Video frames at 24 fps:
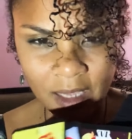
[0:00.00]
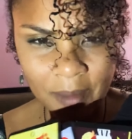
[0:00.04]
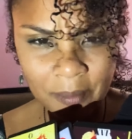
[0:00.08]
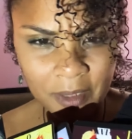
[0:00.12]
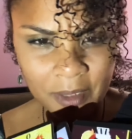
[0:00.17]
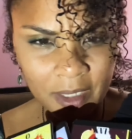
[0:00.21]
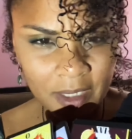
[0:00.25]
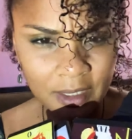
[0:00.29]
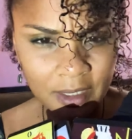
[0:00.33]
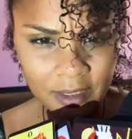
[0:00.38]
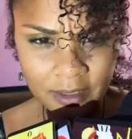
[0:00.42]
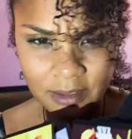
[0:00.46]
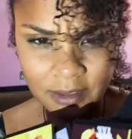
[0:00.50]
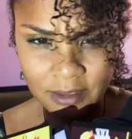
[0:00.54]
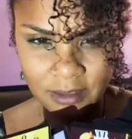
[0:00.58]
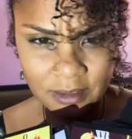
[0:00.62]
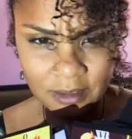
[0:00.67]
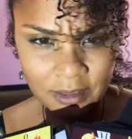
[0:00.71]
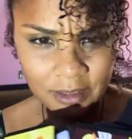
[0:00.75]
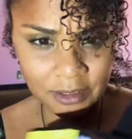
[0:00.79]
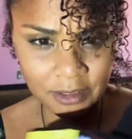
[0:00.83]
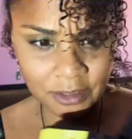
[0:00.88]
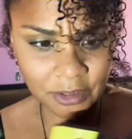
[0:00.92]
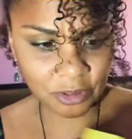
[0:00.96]
mean,
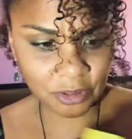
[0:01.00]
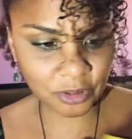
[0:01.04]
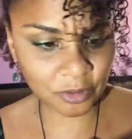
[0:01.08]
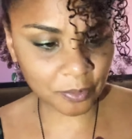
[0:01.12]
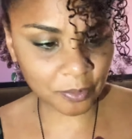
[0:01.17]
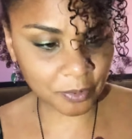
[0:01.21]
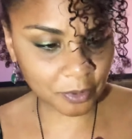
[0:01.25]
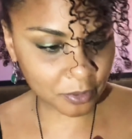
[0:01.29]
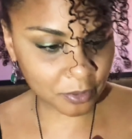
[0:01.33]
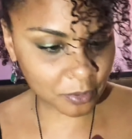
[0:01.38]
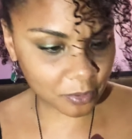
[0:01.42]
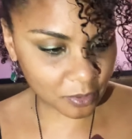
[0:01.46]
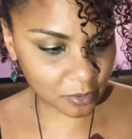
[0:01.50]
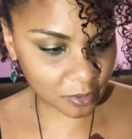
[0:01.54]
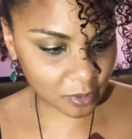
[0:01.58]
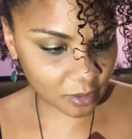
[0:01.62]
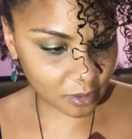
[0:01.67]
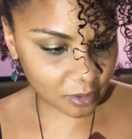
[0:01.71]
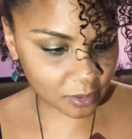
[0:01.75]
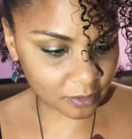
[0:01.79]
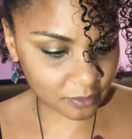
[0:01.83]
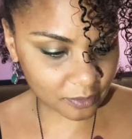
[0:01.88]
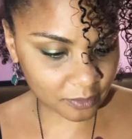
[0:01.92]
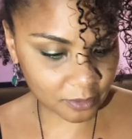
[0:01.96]
they're super
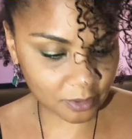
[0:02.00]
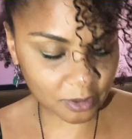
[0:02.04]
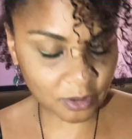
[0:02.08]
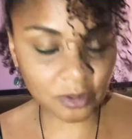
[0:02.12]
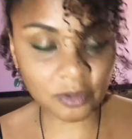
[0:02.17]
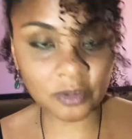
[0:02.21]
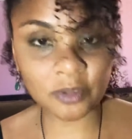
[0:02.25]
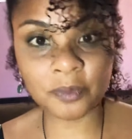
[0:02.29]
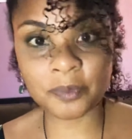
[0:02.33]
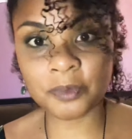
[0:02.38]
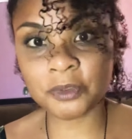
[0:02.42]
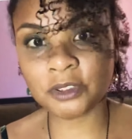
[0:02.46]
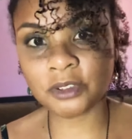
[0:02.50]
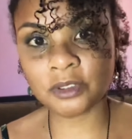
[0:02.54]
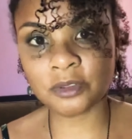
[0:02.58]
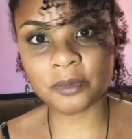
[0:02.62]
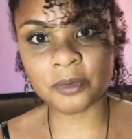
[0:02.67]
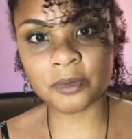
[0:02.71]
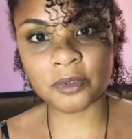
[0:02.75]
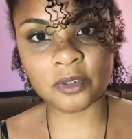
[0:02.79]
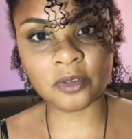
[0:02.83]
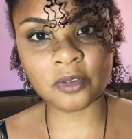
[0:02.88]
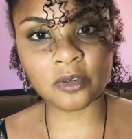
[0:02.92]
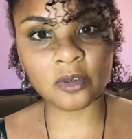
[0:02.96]
cool,
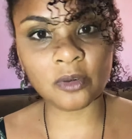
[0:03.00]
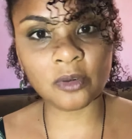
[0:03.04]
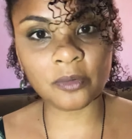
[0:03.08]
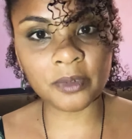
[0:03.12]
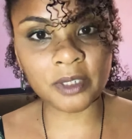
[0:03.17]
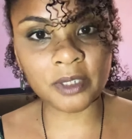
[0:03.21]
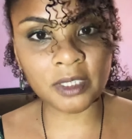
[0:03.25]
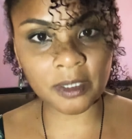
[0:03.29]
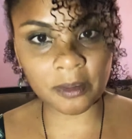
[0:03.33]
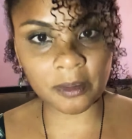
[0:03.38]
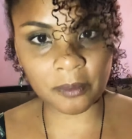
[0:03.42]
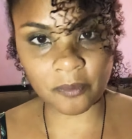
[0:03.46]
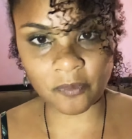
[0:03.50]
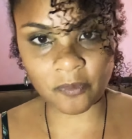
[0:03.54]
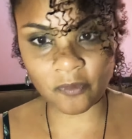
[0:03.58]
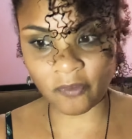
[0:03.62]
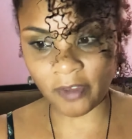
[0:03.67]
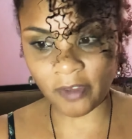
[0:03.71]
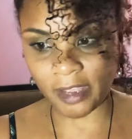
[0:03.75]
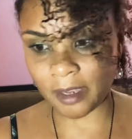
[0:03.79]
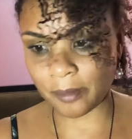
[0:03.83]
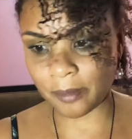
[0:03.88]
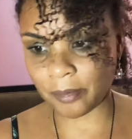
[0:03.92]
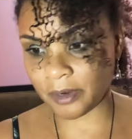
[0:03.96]
super cool, really
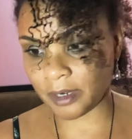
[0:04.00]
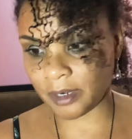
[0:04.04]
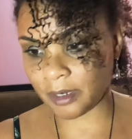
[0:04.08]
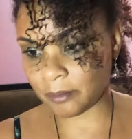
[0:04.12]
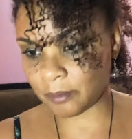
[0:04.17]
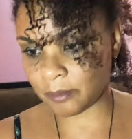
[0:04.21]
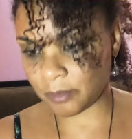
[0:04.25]
vibrant and